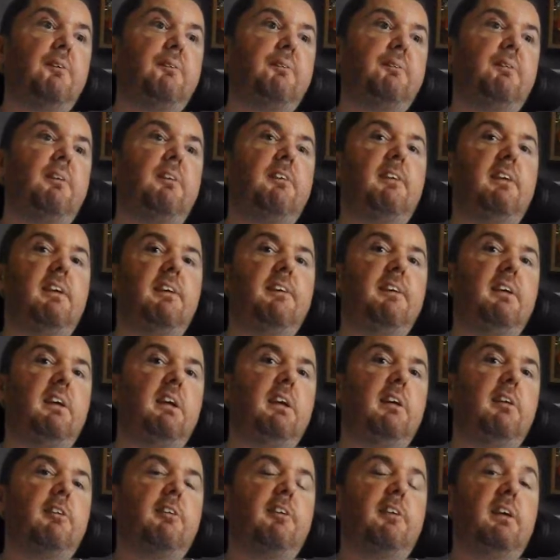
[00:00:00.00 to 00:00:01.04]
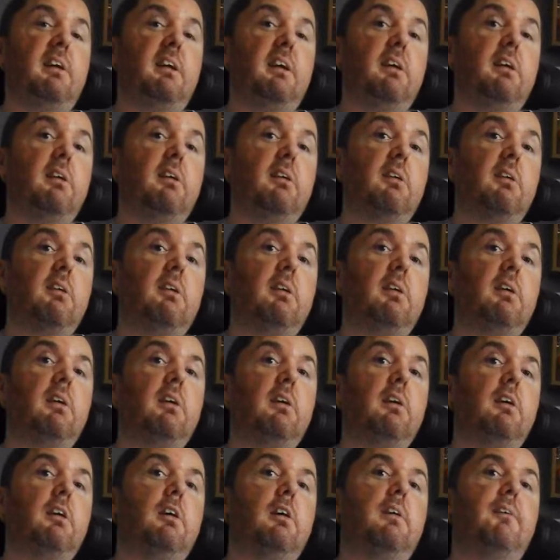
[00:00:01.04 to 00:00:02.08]
biscuity stick
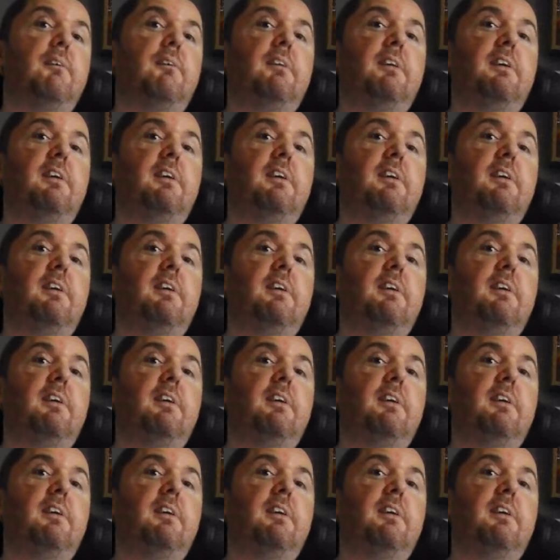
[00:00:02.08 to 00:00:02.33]
covered